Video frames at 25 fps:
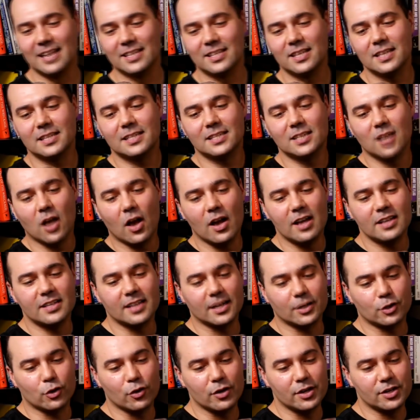This is
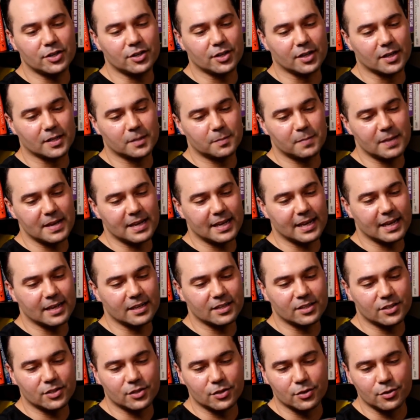Isaac Deutscher
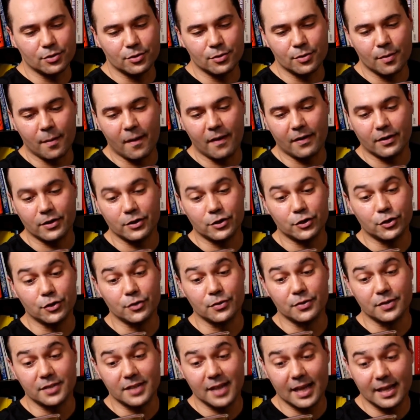speaking to American
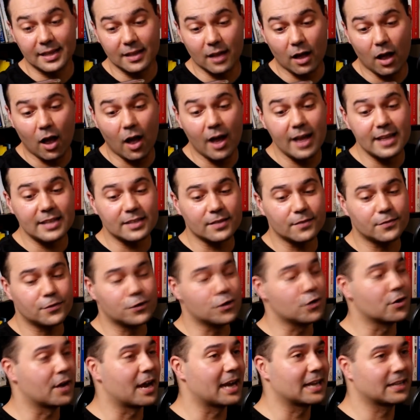students at the height of
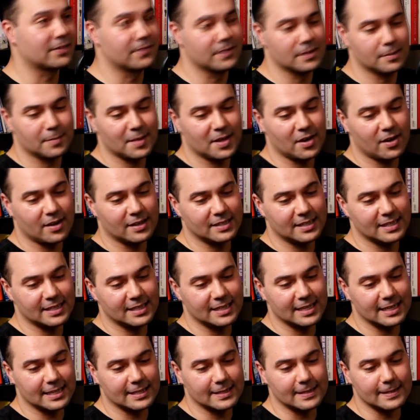student activism in the
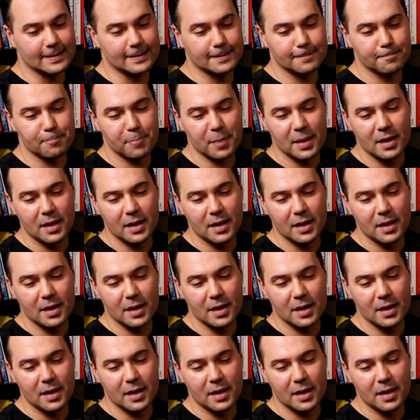1960s.